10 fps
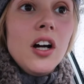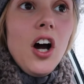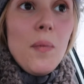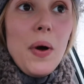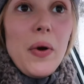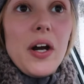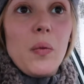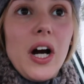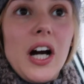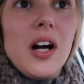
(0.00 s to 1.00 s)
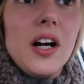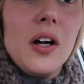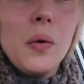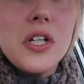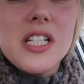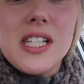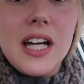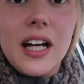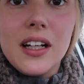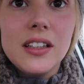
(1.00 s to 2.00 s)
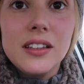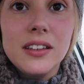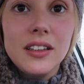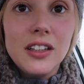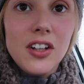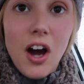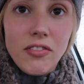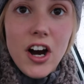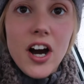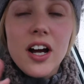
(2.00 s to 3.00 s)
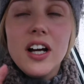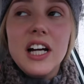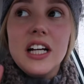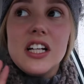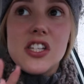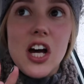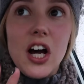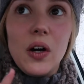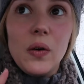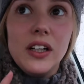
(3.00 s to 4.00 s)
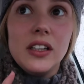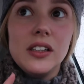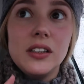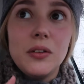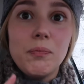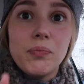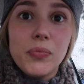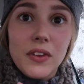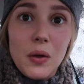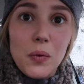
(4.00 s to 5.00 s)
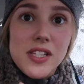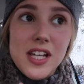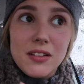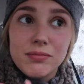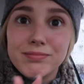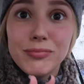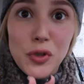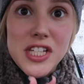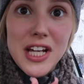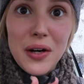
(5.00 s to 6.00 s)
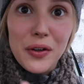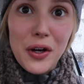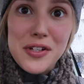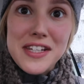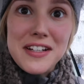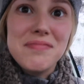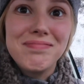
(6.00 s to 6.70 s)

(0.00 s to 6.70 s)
on my way to work, which is like not far. So we'll see. We'll see how it goes.